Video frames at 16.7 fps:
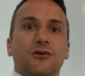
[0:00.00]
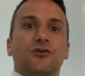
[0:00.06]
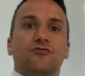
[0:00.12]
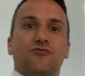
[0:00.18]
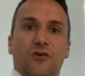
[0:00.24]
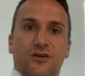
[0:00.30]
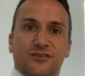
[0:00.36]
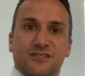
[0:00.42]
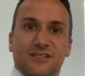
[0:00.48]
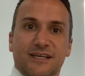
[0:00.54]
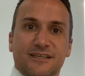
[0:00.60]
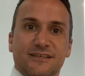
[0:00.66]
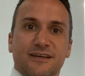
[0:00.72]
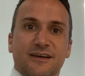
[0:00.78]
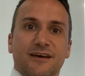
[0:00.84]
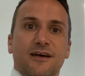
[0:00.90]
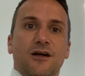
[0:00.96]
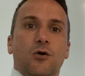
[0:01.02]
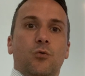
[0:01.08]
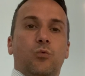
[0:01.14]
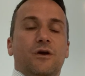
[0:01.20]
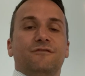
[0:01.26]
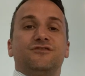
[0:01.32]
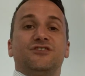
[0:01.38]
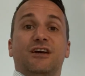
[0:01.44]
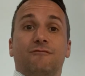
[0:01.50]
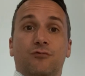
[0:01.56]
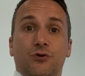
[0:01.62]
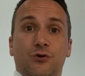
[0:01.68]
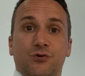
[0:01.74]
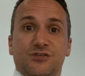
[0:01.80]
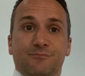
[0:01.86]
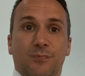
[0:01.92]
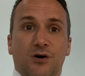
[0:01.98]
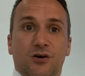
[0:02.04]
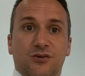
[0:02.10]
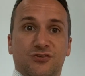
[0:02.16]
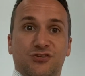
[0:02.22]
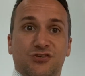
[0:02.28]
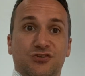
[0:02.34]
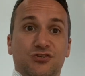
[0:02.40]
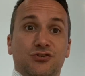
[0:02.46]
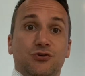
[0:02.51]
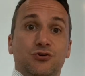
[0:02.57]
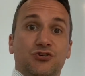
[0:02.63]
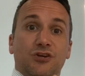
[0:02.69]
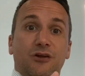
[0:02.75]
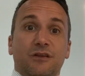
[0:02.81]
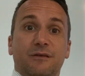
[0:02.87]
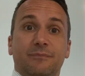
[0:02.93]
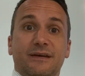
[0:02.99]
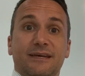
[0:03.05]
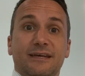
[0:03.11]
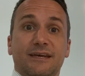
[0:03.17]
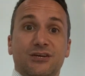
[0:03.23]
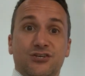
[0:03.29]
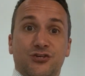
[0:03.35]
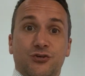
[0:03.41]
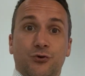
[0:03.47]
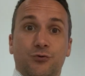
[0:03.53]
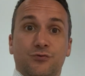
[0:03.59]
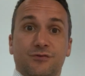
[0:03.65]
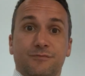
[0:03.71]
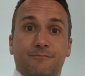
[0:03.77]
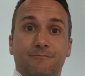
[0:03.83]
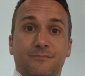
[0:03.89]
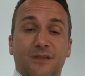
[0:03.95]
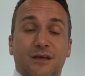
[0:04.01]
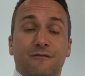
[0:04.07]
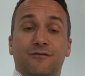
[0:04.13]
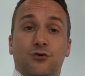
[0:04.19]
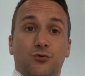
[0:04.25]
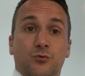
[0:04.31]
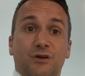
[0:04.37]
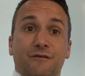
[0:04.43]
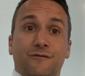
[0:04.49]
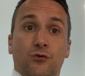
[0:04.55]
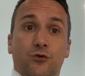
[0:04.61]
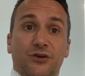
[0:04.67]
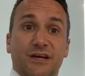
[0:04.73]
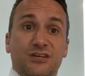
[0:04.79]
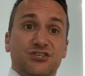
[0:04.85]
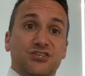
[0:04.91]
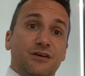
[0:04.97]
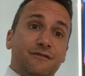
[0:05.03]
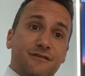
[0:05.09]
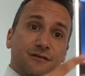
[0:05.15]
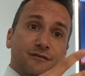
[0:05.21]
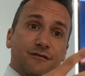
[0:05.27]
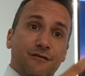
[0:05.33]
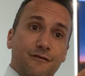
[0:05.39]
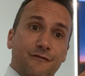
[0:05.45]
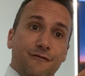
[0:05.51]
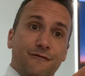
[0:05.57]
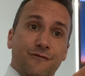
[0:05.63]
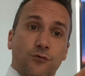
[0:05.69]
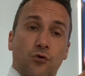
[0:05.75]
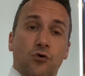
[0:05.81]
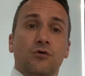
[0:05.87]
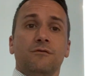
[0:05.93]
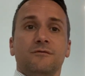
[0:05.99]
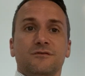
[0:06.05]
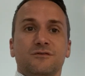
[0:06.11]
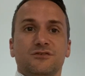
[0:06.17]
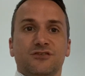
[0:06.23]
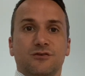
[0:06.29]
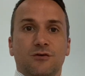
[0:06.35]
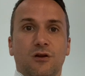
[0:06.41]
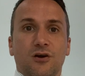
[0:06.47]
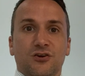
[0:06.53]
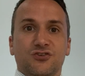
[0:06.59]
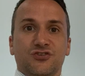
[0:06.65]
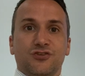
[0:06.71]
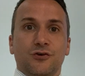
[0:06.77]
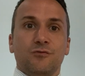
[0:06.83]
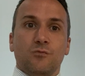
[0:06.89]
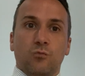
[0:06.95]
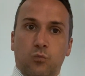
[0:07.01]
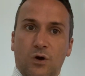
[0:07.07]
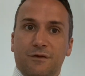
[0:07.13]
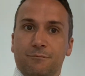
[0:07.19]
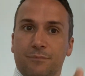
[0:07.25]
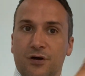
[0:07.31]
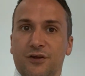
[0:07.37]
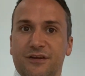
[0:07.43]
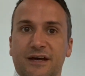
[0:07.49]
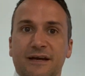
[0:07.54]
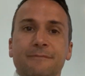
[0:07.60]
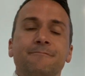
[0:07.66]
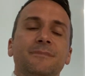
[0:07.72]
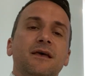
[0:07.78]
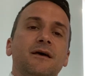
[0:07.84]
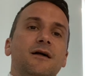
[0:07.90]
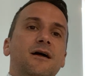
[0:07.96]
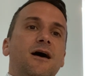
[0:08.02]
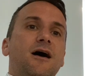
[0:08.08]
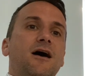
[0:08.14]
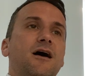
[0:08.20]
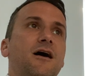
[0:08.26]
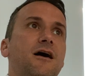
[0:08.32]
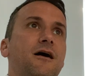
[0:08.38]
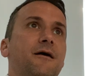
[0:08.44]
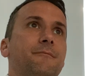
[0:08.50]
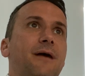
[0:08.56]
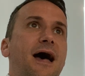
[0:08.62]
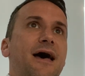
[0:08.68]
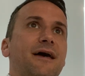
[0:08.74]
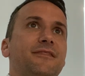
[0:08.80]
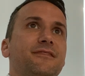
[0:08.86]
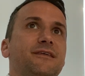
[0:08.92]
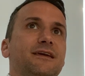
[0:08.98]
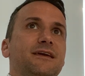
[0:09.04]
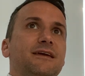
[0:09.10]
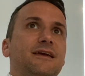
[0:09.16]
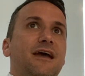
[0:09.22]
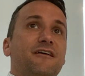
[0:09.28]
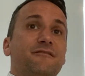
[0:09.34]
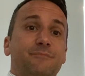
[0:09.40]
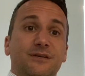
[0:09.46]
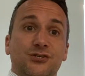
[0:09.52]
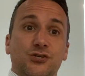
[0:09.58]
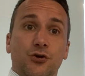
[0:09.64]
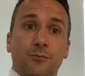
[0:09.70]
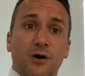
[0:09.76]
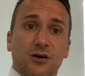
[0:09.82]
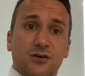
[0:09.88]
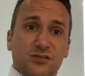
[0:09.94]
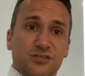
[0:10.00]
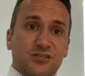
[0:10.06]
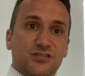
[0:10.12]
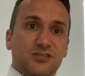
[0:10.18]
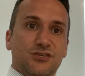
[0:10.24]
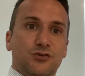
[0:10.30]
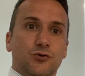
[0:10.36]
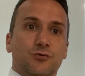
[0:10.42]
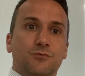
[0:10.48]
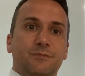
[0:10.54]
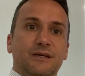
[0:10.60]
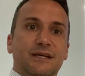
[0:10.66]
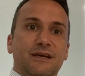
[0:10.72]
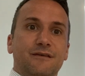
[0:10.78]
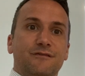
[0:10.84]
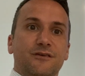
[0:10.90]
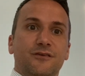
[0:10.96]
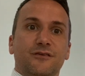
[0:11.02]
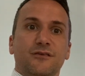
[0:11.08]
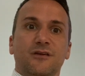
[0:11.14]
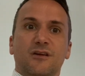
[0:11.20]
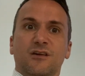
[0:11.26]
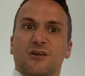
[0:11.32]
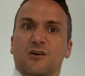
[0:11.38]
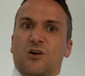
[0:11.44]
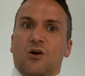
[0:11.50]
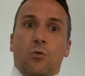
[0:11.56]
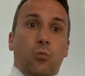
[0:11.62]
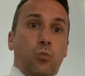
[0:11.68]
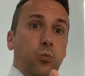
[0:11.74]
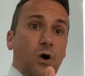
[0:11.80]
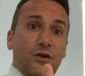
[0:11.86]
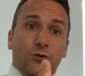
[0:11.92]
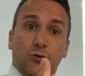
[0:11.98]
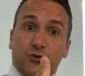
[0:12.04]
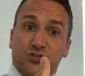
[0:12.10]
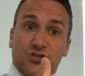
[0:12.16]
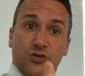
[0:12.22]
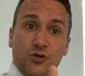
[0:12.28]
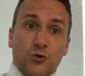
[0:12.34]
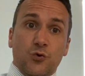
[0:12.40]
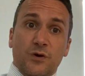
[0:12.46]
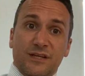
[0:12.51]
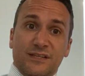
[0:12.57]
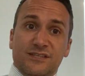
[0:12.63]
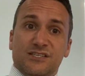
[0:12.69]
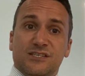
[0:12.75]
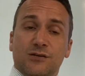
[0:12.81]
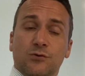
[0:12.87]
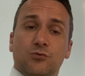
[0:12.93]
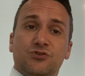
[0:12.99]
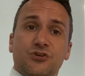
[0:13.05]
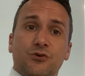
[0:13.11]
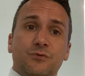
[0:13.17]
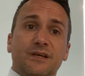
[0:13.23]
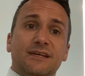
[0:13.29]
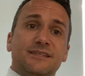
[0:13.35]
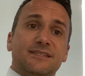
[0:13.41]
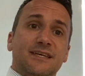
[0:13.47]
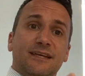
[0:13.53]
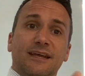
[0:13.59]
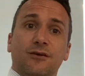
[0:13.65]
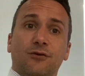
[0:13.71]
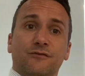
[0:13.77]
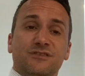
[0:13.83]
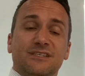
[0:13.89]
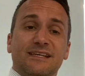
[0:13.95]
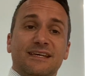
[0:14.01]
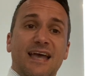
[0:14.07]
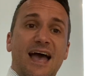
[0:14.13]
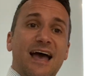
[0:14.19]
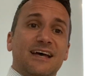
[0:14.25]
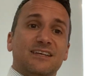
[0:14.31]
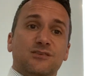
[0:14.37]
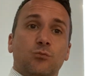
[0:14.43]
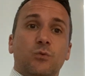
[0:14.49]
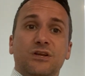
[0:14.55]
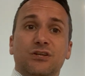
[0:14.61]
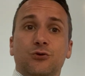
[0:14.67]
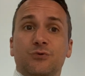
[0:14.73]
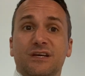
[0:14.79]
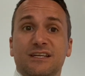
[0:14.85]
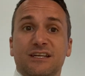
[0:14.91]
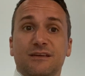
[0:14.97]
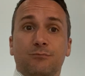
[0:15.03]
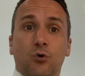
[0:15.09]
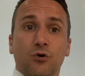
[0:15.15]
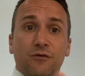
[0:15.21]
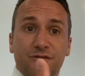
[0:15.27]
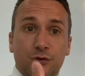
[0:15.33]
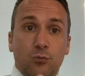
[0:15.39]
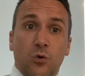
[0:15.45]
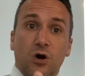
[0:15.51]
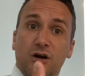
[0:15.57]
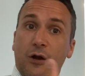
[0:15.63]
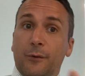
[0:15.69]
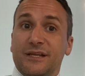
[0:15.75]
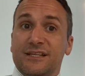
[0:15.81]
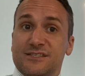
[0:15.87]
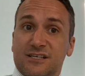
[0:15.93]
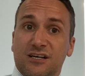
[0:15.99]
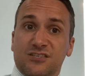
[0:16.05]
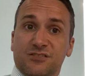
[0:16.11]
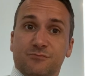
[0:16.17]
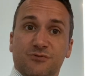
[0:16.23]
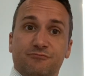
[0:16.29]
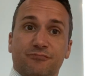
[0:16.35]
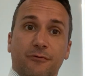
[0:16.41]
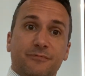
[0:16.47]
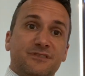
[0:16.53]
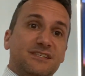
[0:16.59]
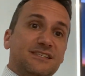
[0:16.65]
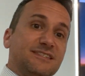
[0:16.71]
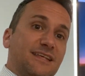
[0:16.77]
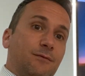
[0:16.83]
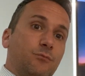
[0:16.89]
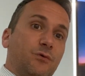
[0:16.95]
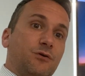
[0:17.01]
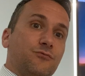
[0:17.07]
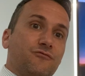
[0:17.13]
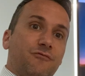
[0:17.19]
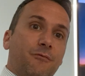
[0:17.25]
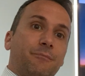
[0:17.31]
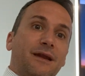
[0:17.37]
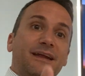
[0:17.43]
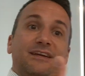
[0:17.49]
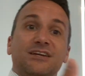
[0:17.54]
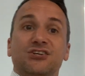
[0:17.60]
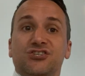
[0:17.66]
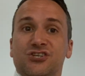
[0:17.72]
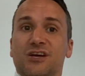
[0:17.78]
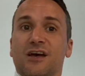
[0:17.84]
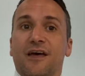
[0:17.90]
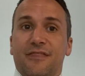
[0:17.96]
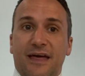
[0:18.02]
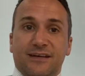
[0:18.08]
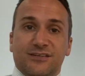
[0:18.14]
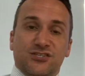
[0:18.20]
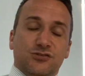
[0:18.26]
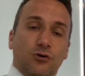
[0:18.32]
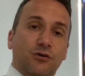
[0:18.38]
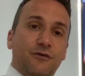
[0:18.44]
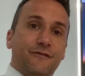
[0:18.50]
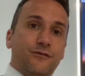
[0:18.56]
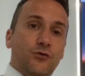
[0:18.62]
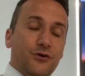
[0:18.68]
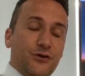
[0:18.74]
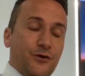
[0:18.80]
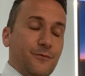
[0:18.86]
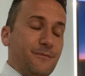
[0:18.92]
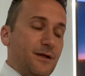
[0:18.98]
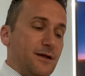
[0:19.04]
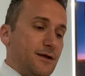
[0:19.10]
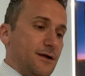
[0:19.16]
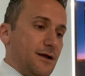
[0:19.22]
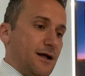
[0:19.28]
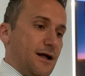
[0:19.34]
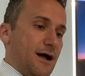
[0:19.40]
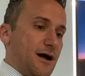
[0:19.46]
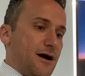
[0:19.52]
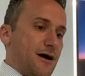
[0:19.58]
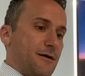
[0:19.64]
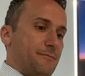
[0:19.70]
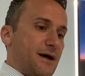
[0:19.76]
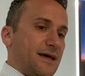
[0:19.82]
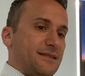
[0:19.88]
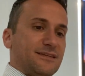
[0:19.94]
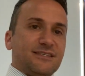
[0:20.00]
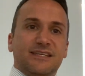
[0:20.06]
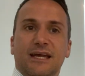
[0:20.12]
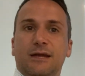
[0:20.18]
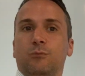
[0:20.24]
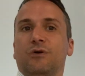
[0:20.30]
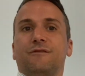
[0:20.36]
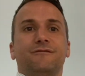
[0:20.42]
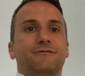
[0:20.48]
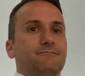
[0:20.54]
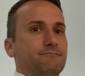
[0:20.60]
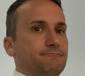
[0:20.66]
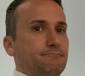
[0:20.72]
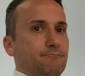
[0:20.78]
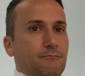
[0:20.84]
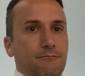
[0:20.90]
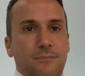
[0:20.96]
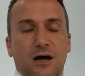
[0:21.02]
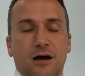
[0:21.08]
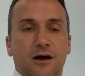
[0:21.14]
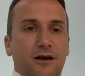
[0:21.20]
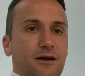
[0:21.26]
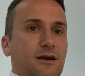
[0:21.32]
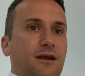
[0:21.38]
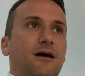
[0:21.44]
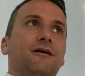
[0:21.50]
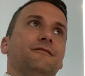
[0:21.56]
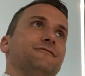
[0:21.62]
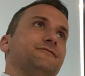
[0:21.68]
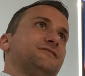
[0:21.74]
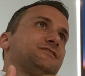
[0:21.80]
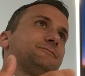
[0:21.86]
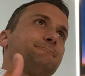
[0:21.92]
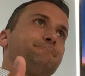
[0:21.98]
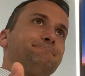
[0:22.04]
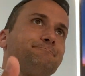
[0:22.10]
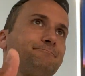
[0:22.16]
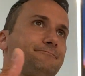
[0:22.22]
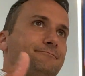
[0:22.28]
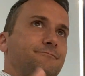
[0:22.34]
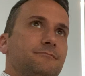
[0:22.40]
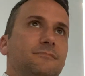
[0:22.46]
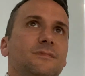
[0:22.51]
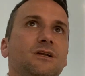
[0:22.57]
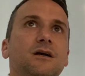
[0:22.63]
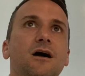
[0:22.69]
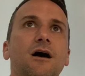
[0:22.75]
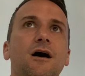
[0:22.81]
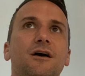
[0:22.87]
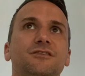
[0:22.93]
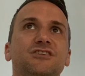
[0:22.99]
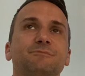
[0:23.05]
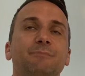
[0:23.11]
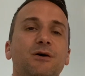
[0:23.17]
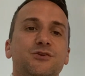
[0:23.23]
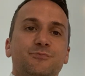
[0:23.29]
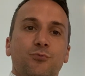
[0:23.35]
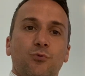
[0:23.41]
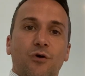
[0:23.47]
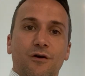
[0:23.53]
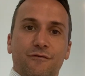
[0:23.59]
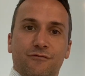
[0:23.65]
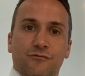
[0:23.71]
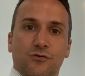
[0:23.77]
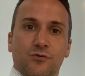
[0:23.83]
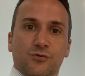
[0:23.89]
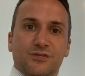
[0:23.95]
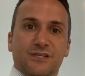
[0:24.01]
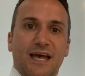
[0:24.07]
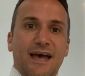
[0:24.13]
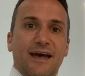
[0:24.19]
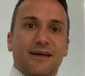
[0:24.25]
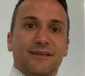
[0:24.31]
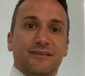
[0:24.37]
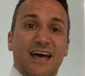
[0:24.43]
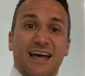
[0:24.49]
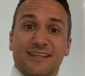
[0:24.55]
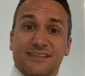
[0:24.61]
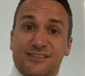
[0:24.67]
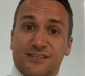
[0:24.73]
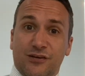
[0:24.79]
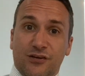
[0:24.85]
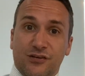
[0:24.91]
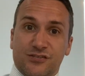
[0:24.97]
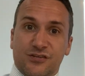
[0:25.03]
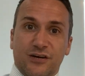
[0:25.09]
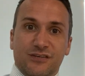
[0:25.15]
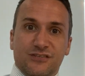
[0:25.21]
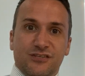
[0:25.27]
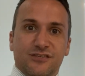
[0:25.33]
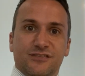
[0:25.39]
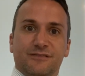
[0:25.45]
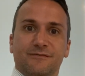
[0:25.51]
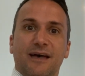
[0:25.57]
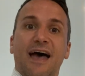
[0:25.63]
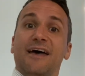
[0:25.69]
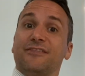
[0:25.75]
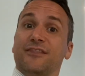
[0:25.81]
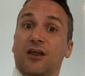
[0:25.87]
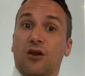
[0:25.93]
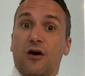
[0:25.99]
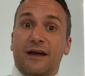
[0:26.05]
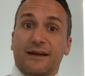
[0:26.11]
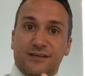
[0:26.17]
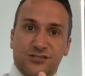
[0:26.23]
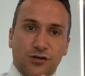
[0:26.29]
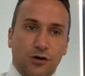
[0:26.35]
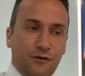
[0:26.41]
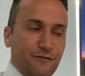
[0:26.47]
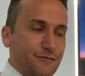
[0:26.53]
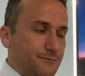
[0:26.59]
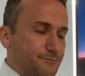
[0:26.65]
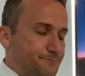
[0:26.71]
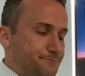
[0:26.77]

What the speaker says: Granted, with general use masks, you should only be issued, if you're doing a 4-day shift, 4 to last you, 1 per day. And the FP2 masks, you'd be given 1 or 2 in sealed units, and then obviously as and when you needed more, if you were going into customers' properties, then we would replenish that stock for you. And the same with gloves, disposable overalls and hand sanitizers and the likes of.